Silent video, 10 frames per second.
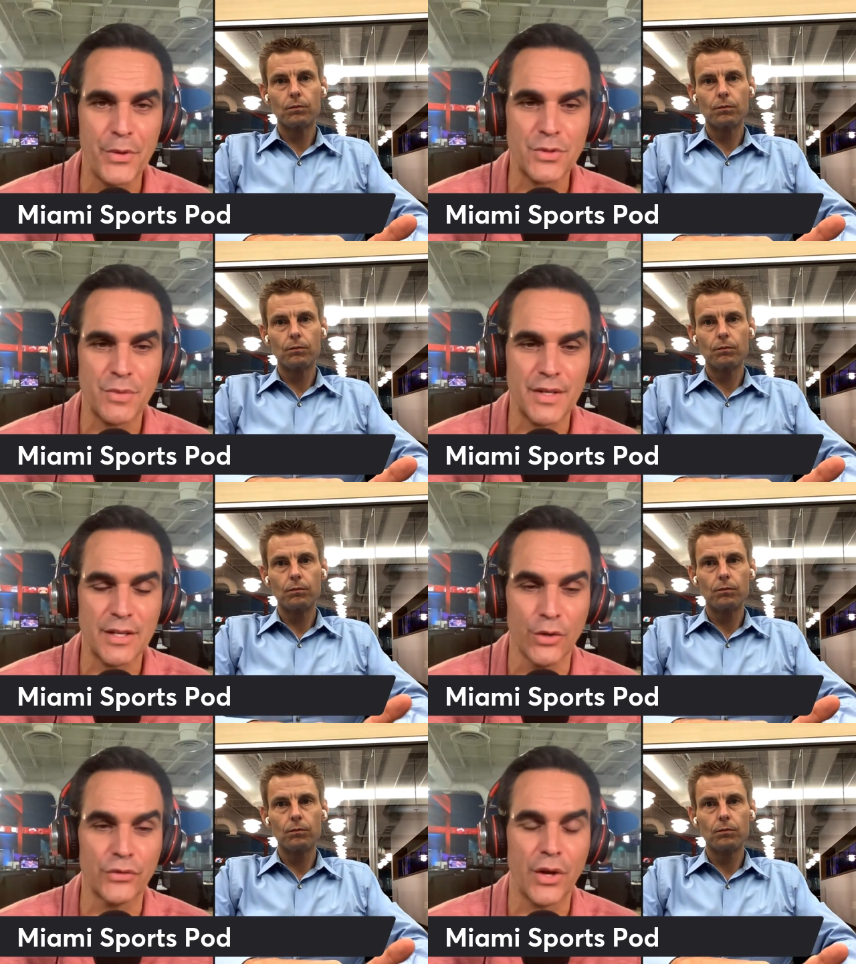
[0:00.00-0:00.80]
Speaker 1: but there's some things
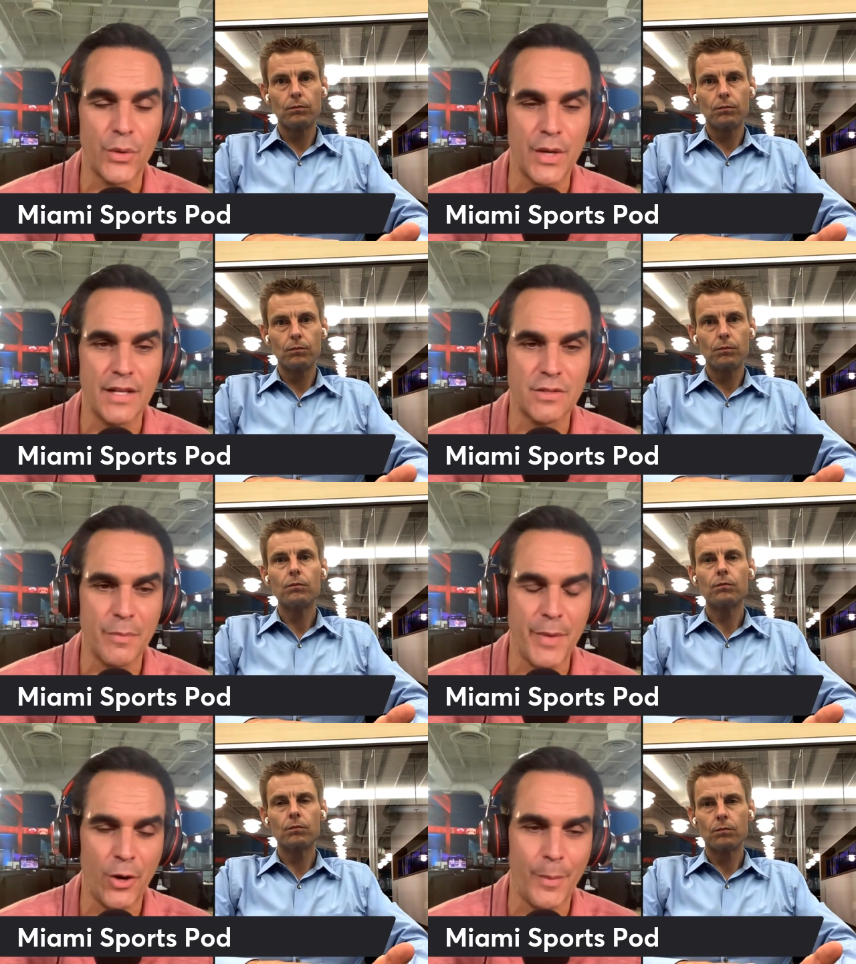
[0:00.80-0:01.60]
he'll tell you he needs to be
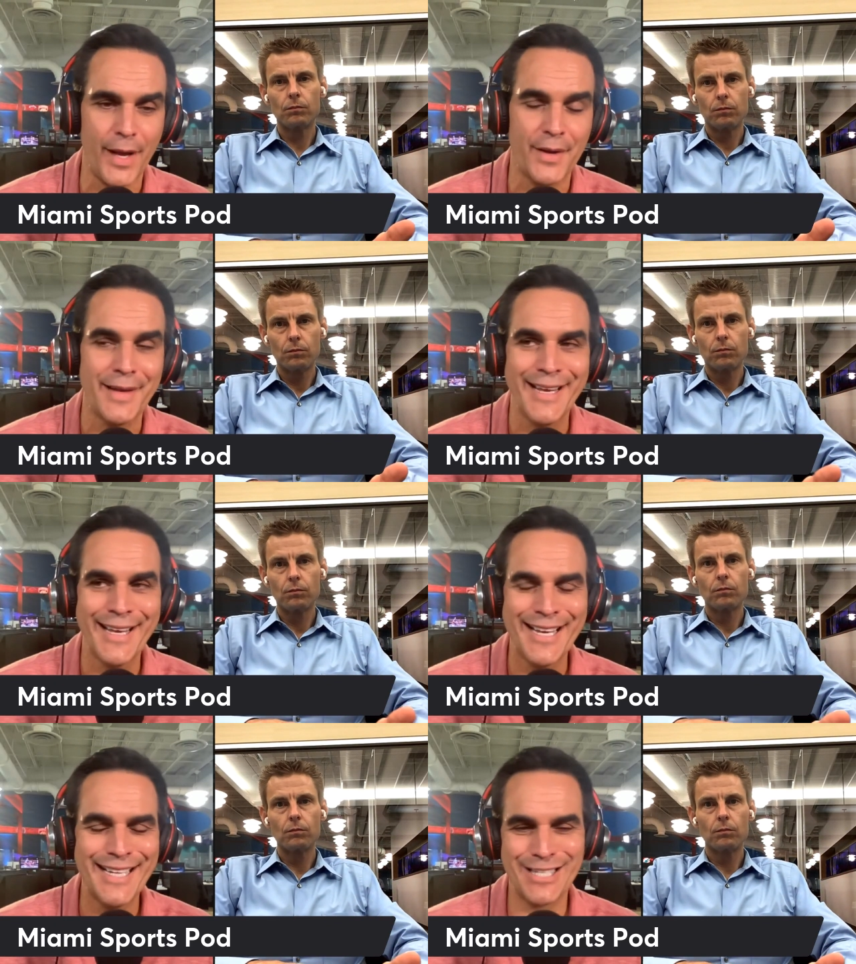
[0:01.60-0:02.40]
better about."
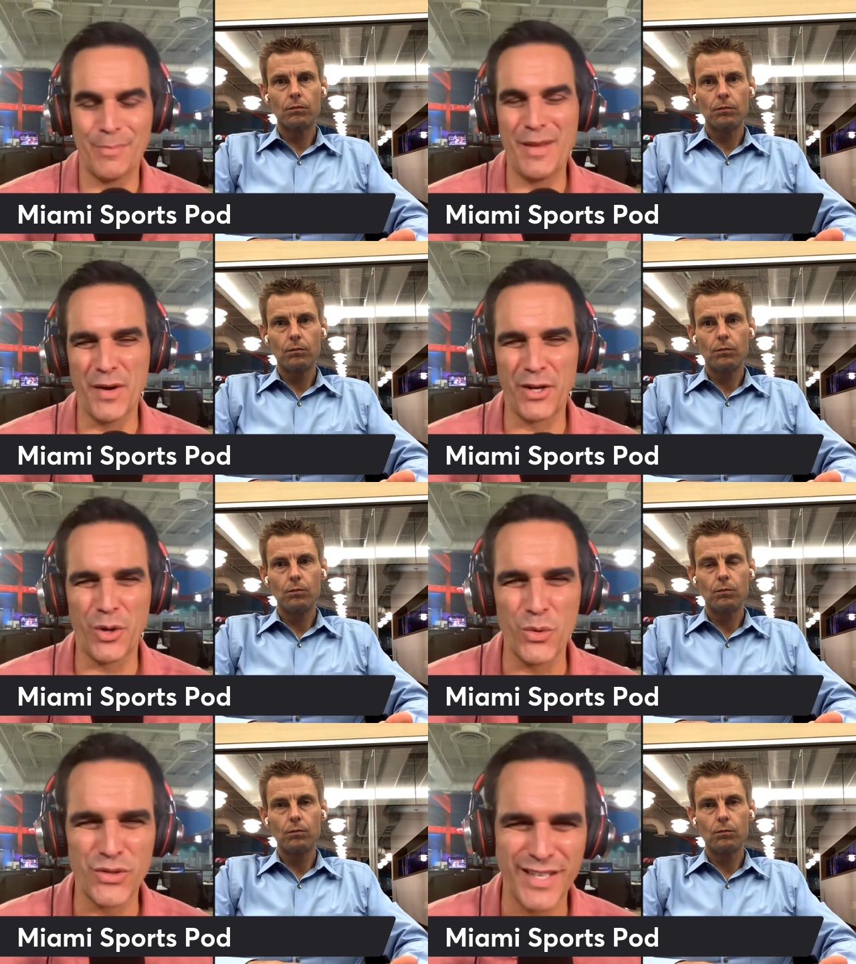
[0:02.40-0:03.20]
To me, when a
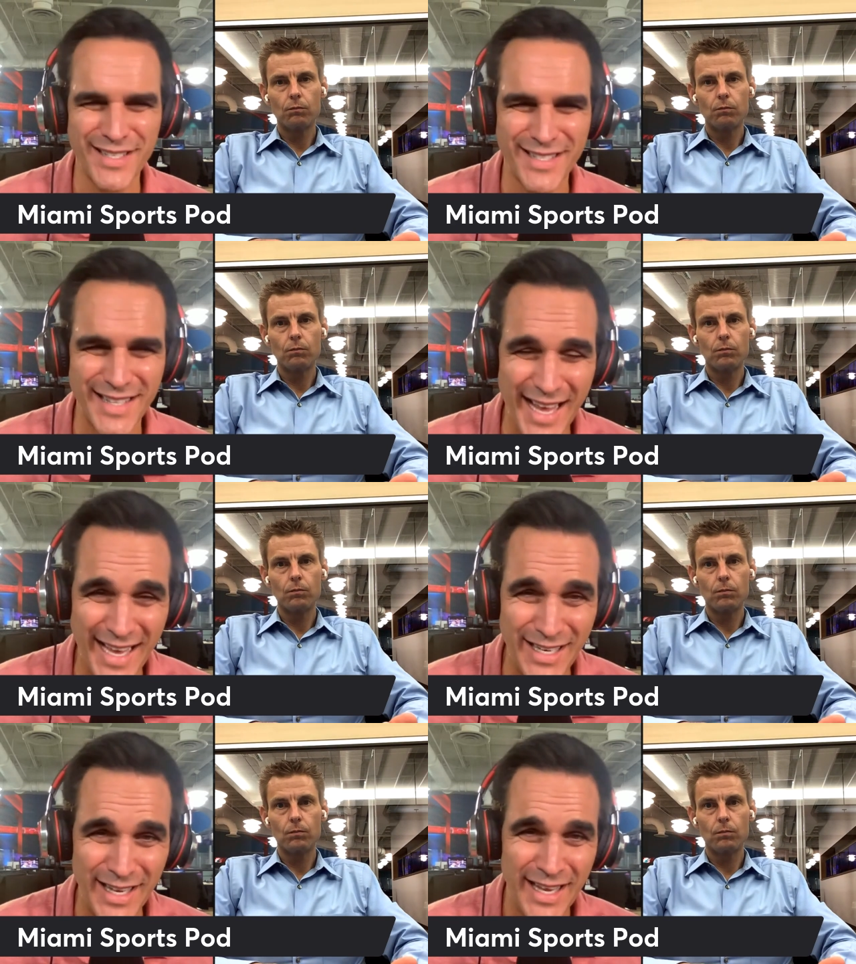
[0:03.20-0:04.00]
coach says
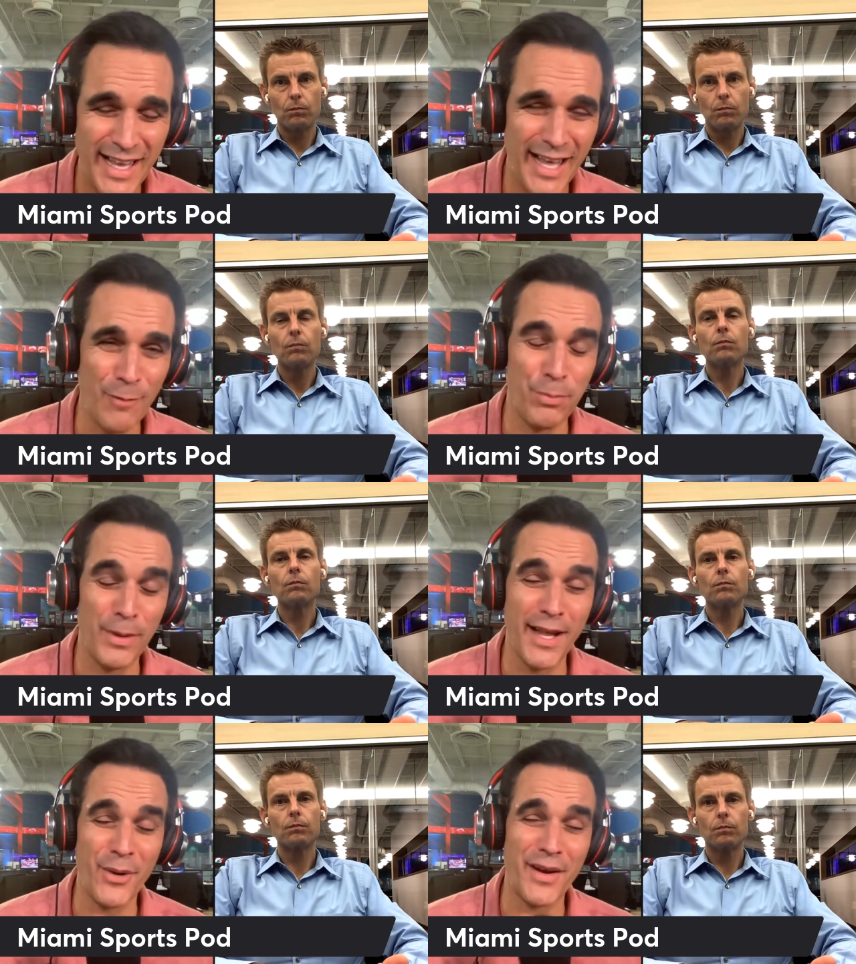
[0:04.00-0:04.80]
that, and a
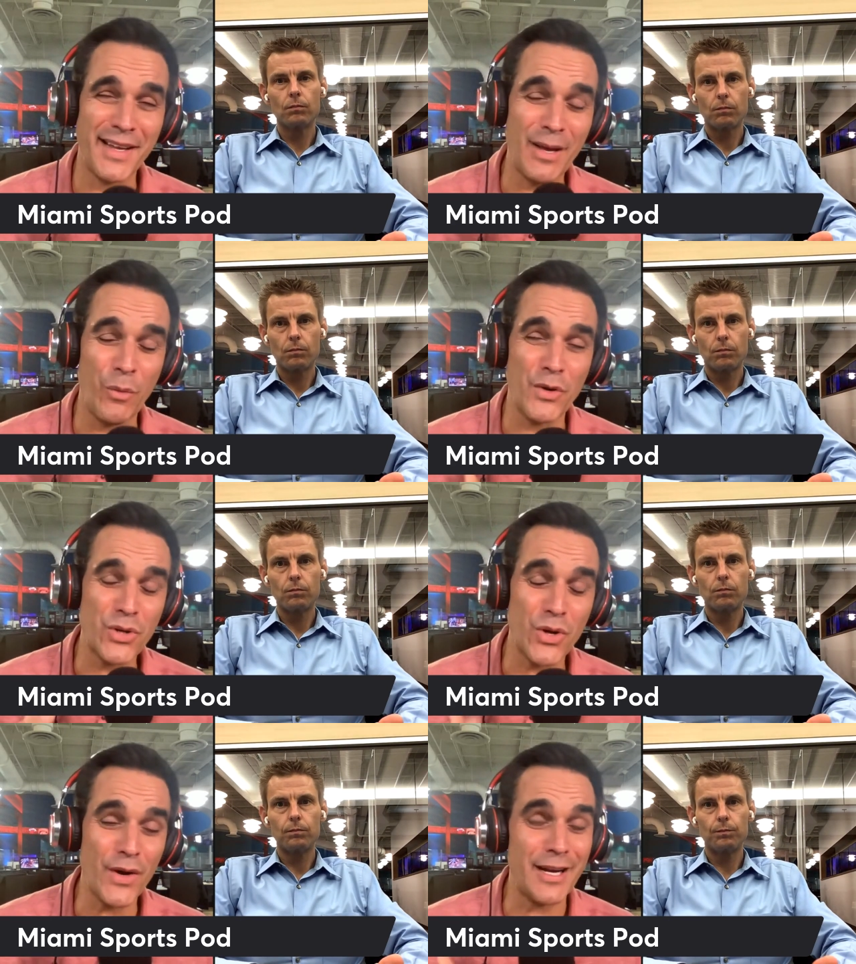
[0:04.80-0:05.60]
player again we're
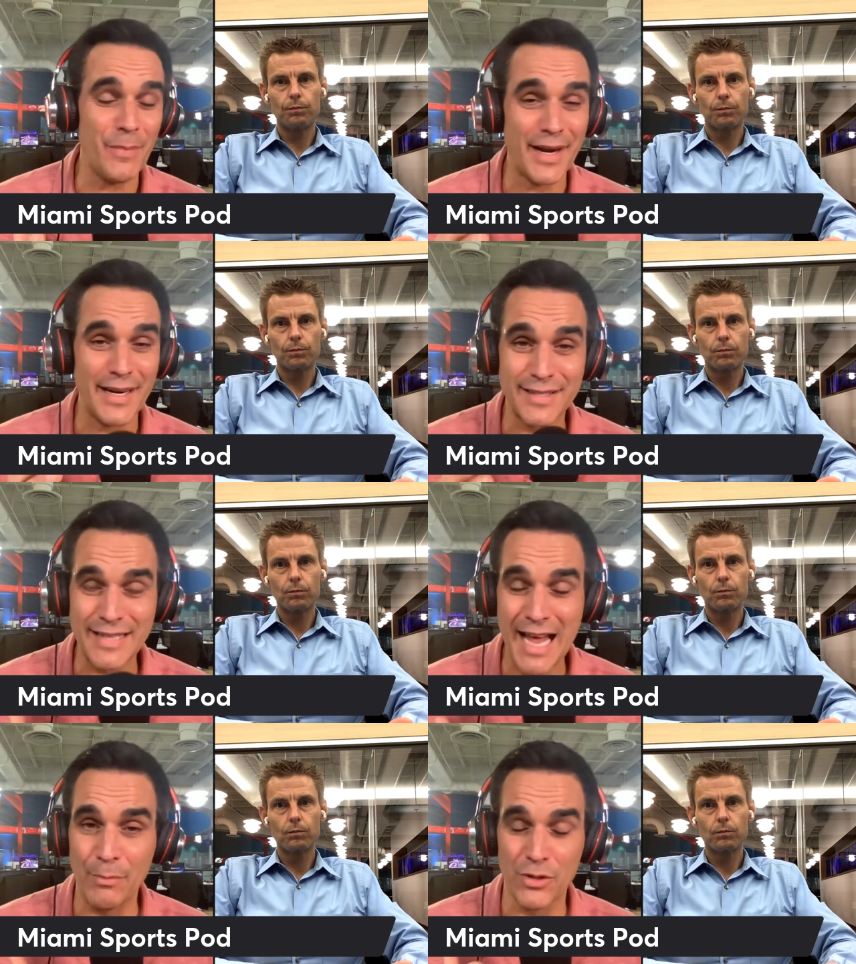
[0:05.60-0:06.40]
talking about an
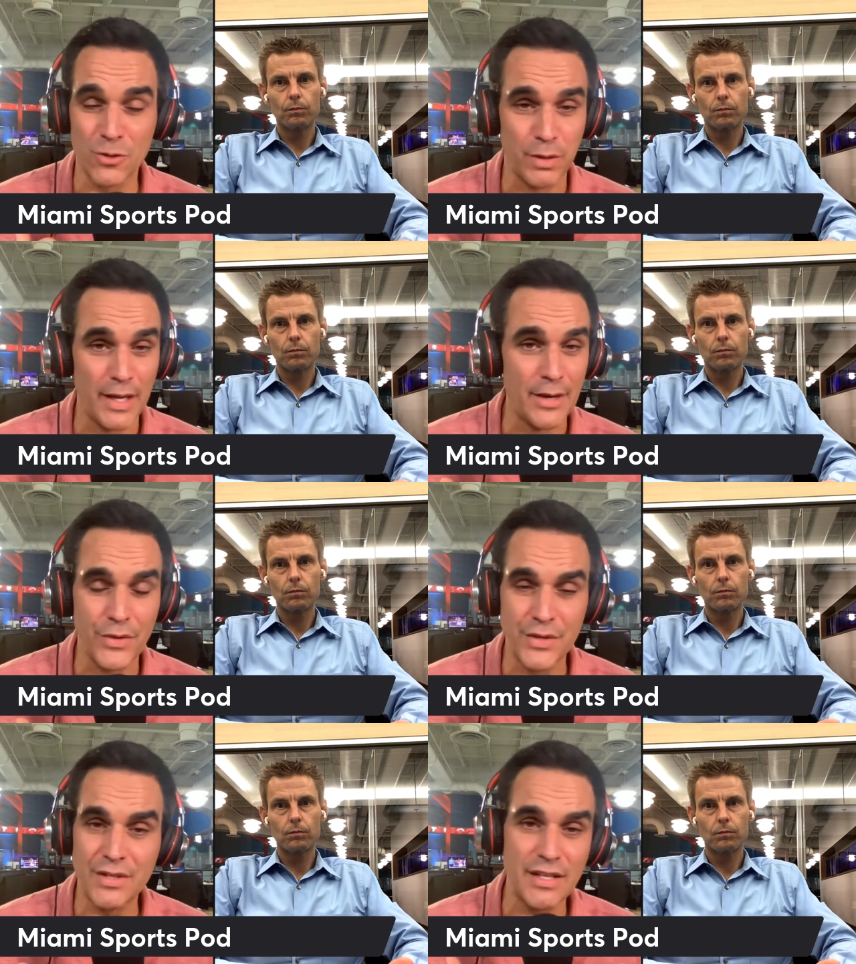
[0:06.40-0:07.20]
established player
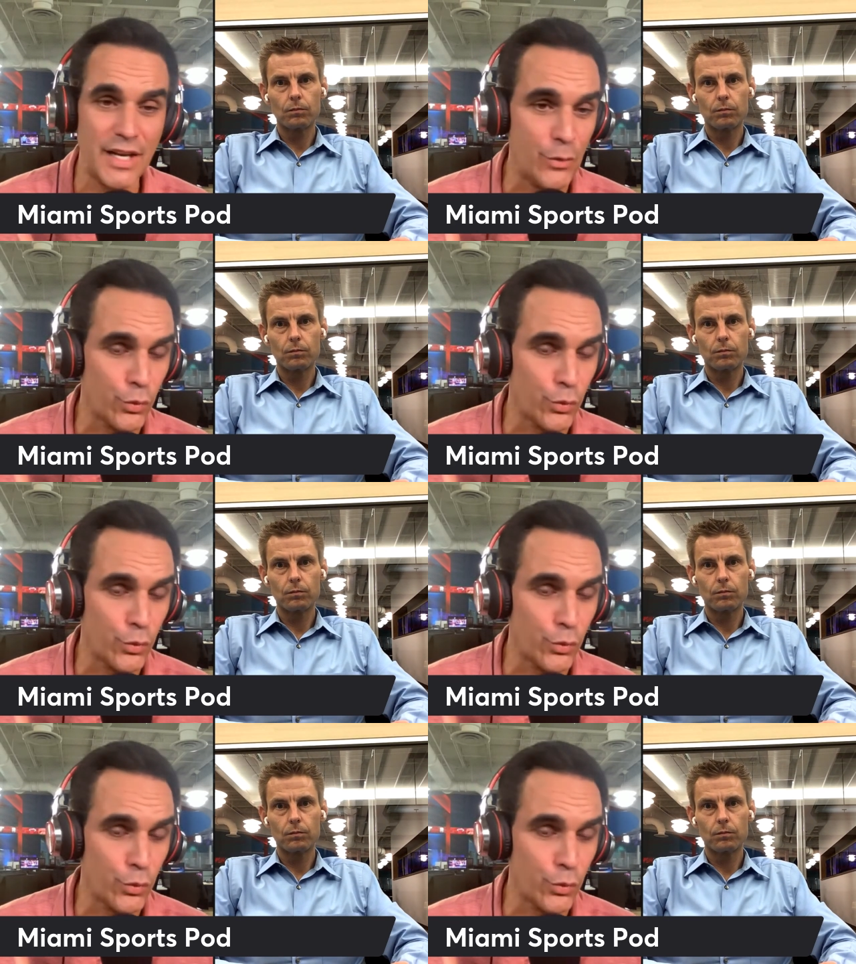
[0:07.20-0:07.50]
this isn't a